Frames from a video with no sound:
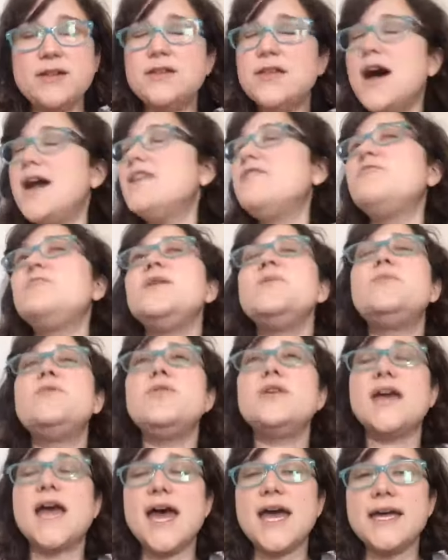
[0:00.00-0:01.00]
a lot of
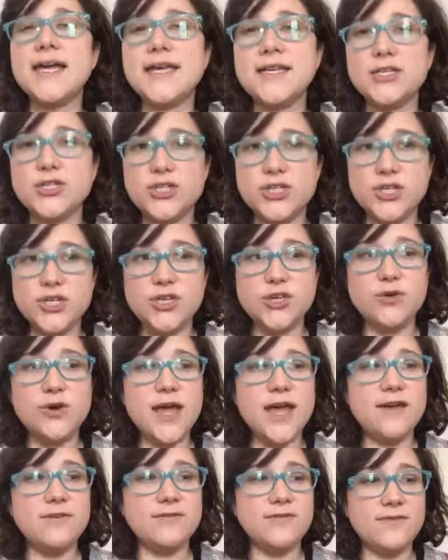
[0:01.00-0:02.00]
people get into
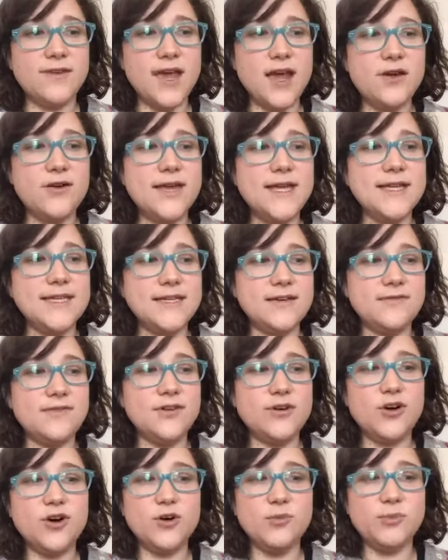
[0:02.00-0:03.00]
a very
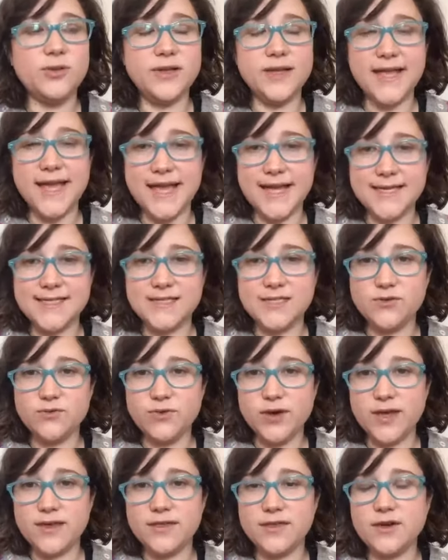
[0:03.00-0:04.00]
difficult place
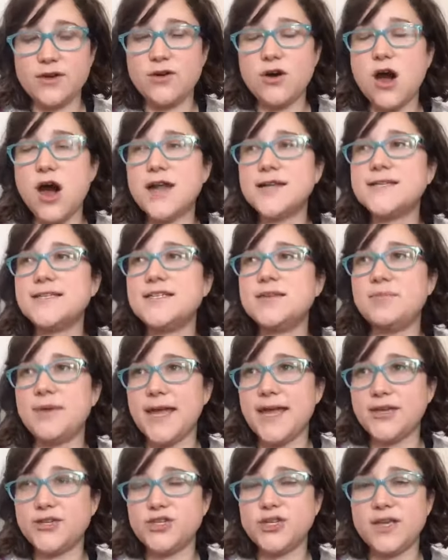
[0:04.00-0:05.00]
with
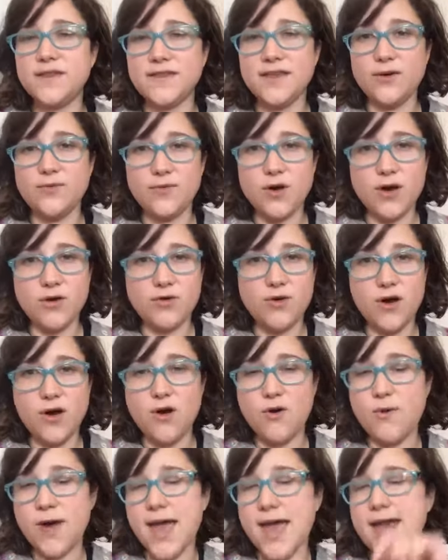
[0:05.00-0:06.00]
constipation that won't
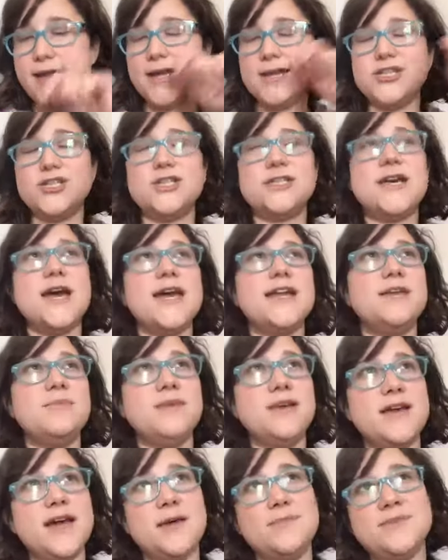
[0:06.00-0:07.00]
go away, and it just kind
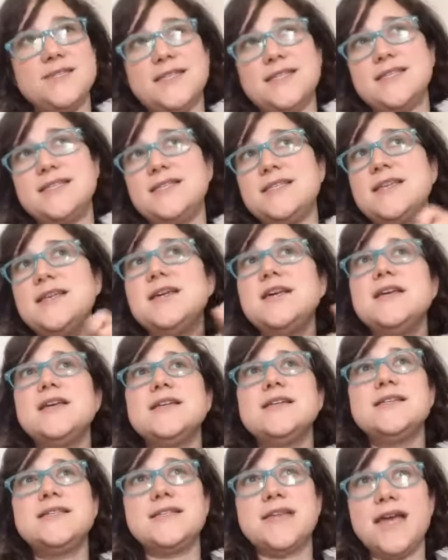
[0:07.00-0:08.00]
of becomes this
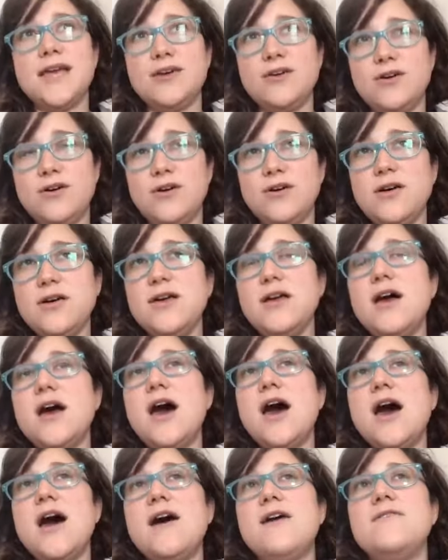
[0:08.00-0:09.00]
cycle
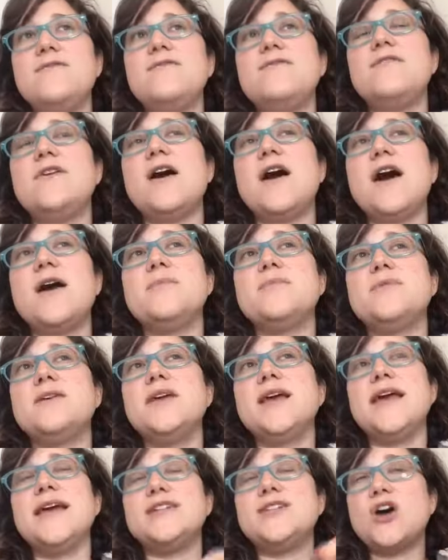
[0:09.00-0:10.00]
of
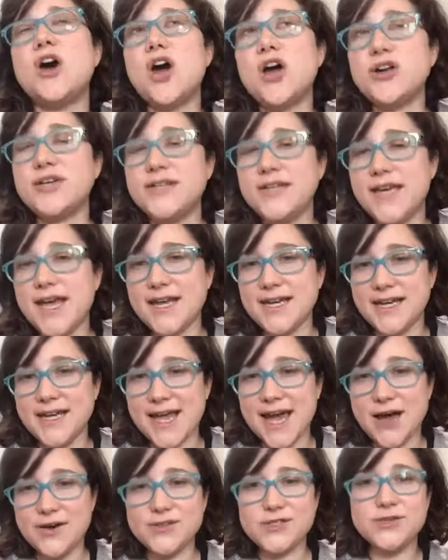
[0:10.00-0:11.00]
it's hard to get it
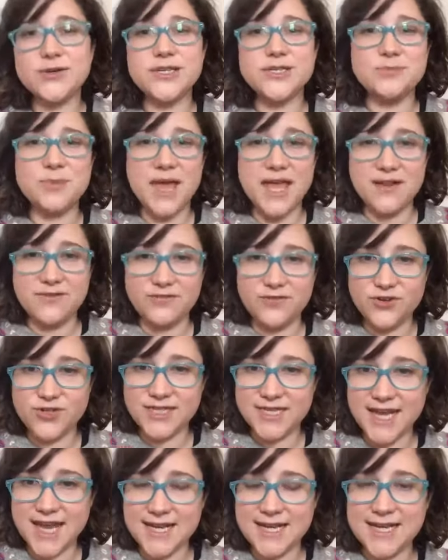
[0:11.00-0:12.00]
out, so it's painful
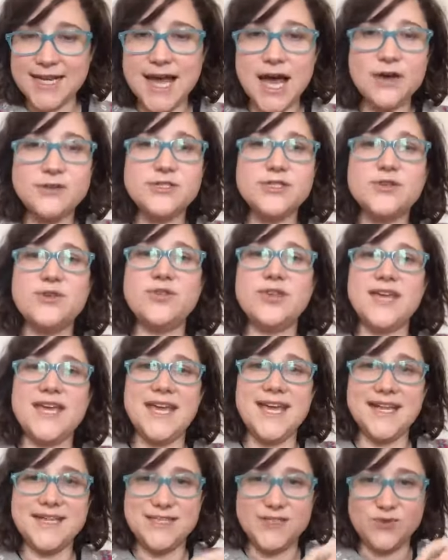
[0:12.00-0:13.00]
to get it out, so the
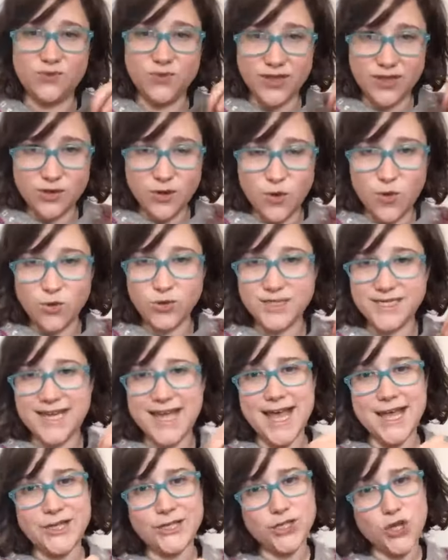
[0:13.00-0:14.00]
kids withhold
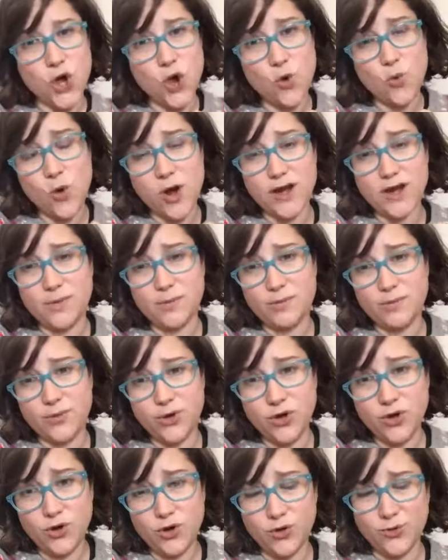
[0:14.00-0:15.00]
it and don't want to
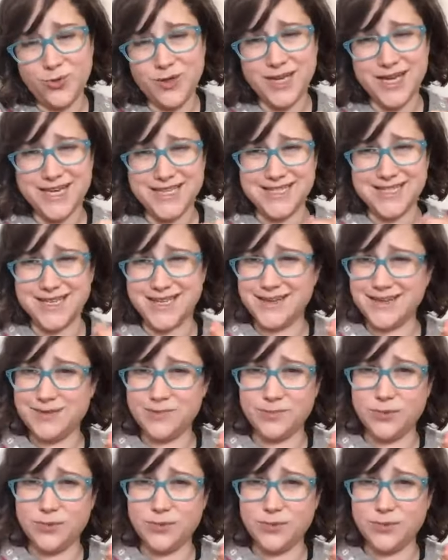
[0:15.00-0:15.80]
poo because it